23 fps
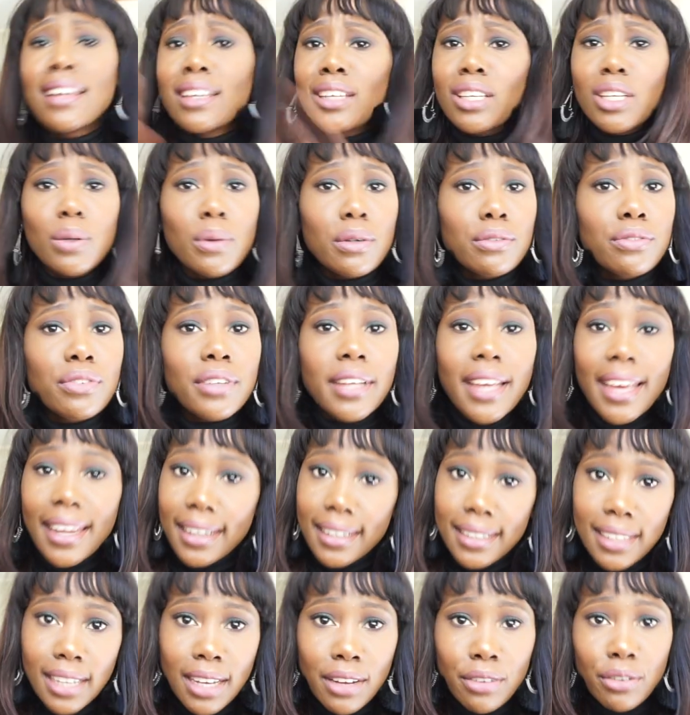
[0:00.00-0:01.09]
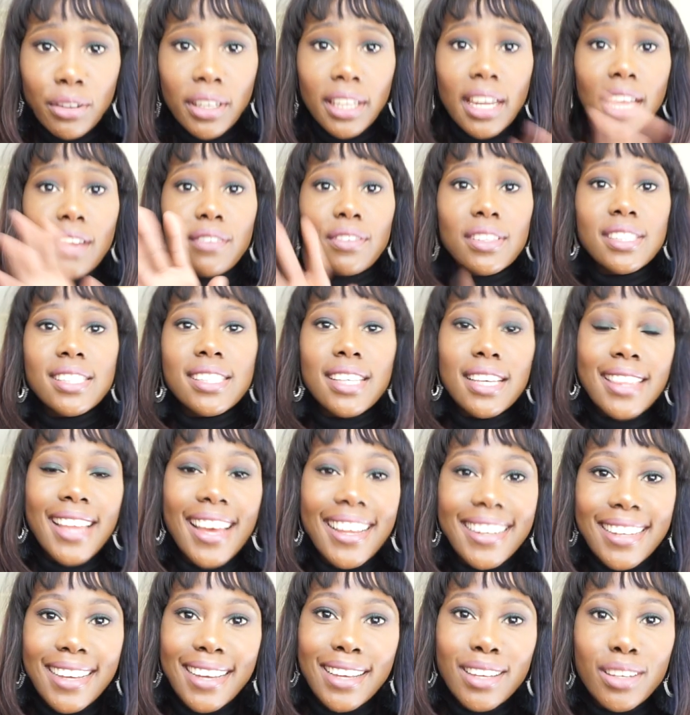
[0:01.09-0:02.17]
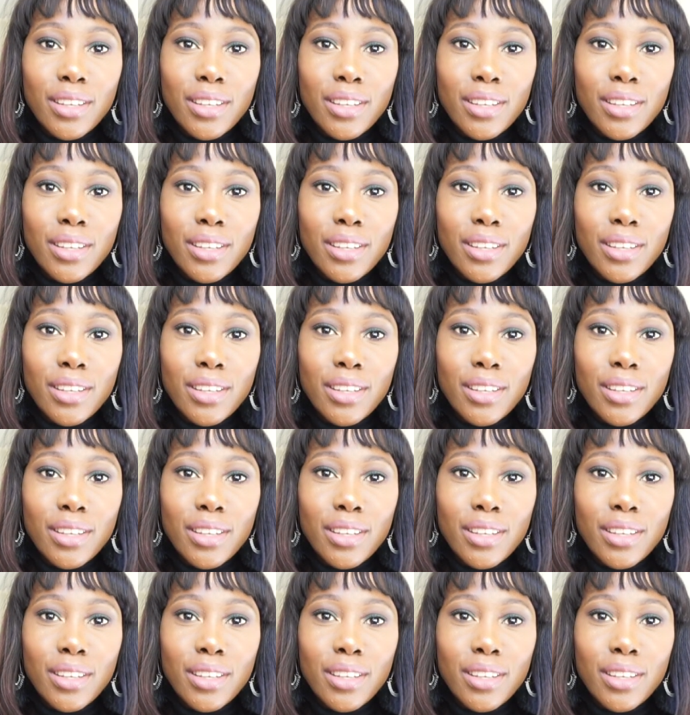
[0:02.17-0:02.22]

You know what? Forget it. Forget I even said that.